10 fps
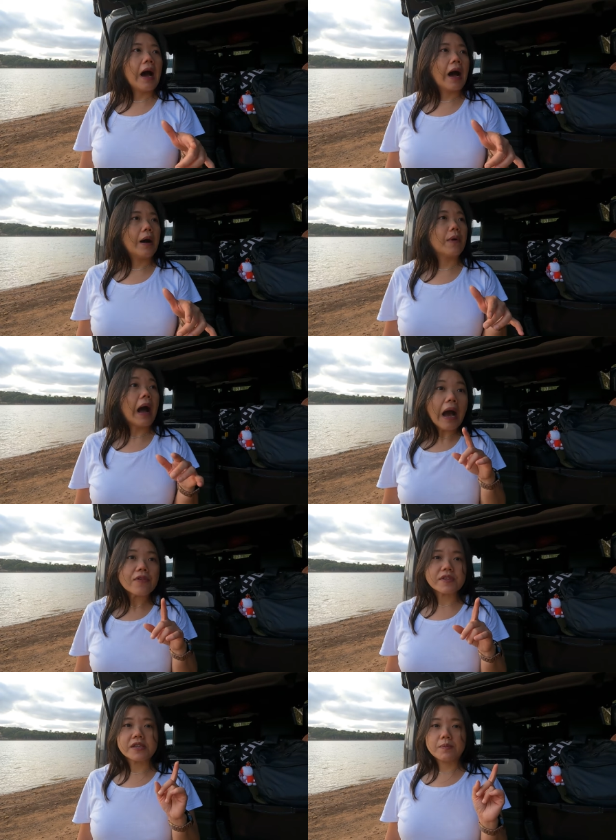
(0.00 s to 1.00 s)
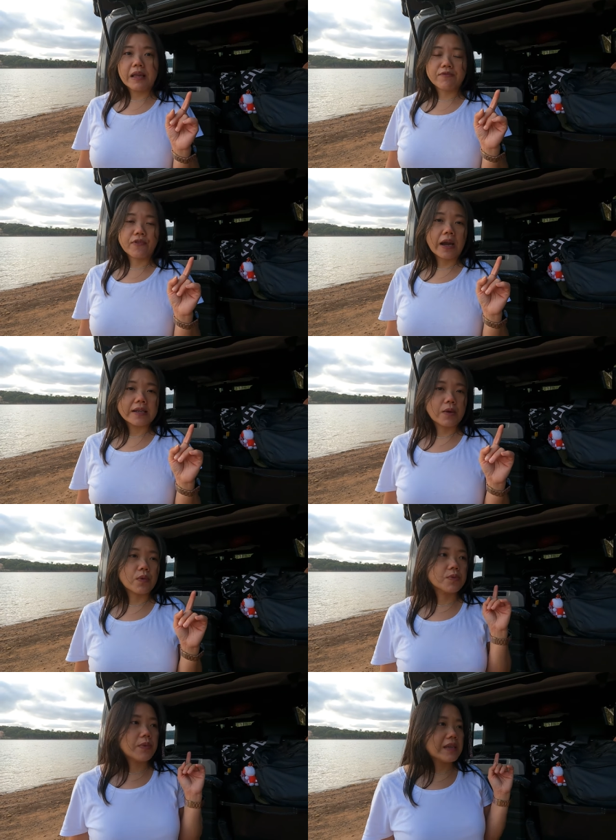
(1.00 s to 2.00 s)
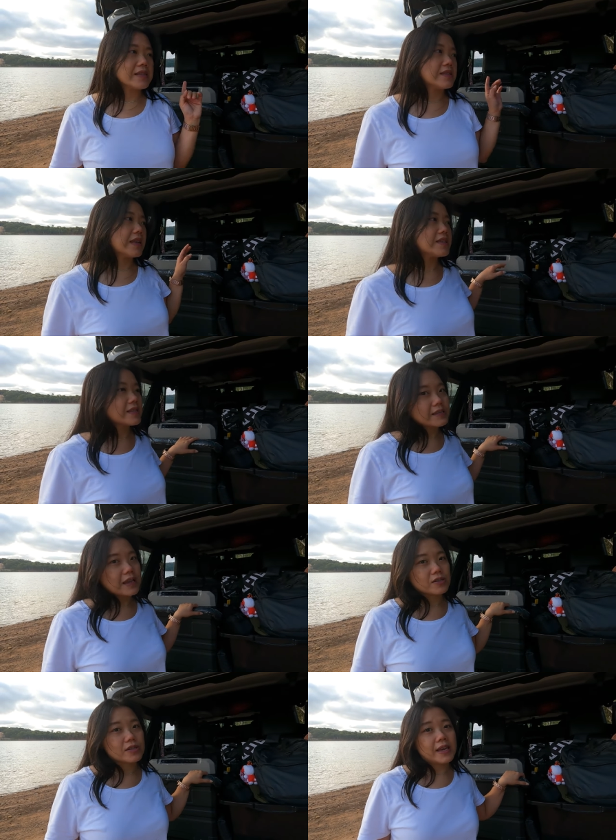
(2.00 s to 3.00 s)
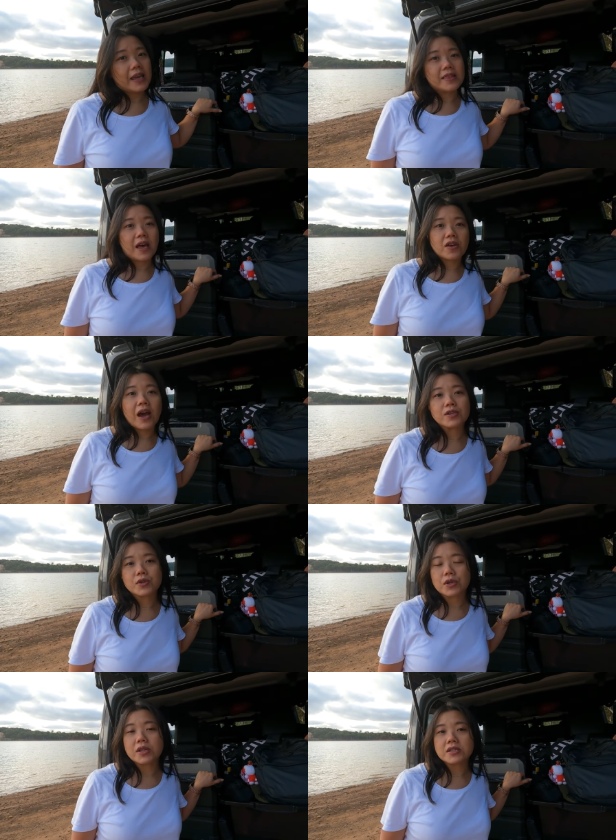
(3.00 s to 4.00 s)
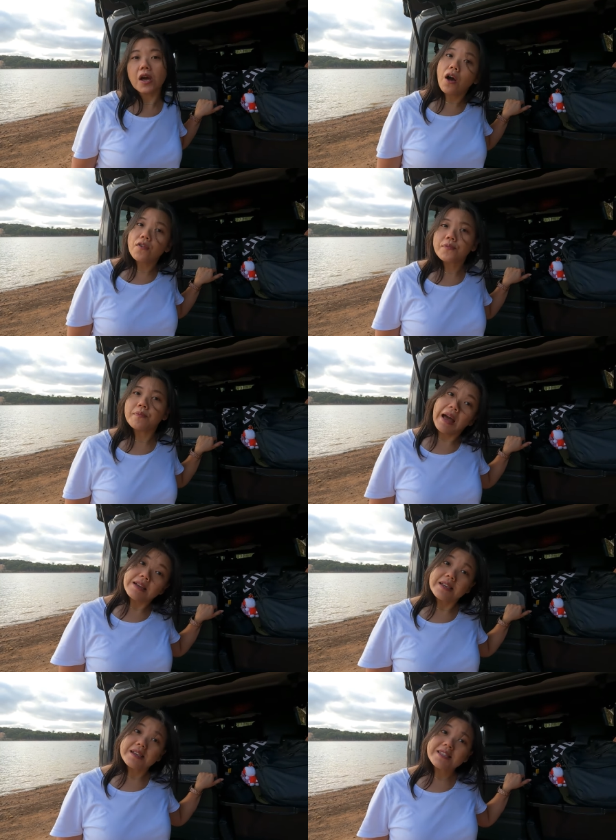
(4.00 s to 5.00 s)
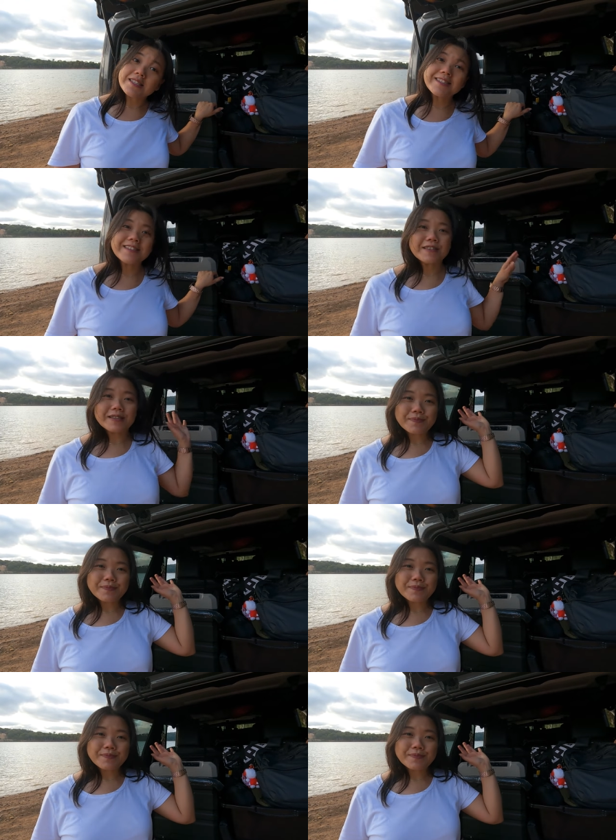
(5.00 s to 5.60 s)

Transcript: um, after the Black Friday, which means this is actually another $100 off. Bargain!